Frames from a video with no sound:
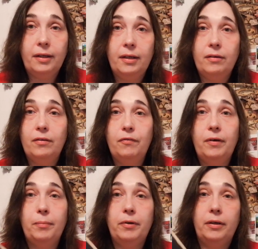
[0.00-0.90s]
get the
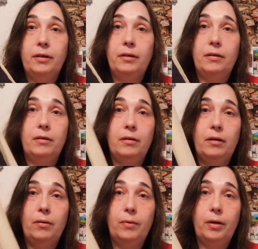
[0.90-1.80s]
fabric
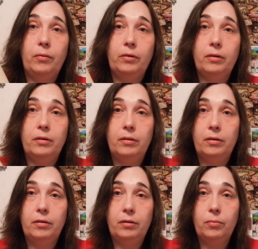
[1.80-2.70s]
around
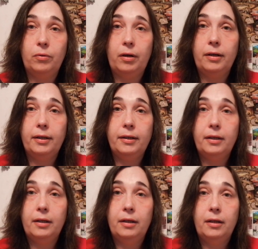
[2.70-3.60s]
the rod and
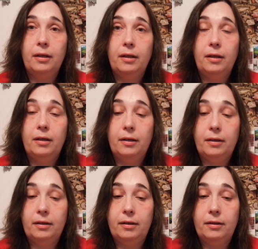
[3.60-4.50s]

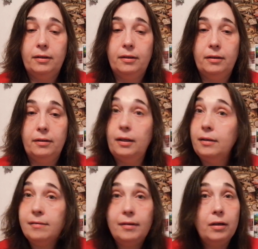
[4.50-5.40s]
uh,
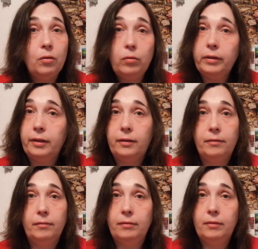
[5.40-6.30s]
then it's not holding.
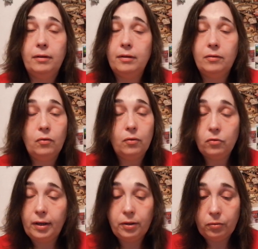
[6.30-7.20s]
The, so,
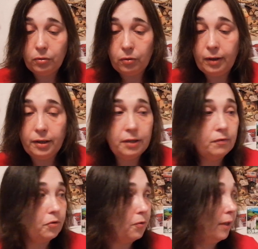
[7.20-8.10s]
so I don't know. I
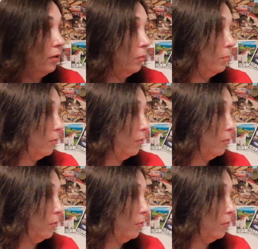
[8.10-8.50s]
even tried to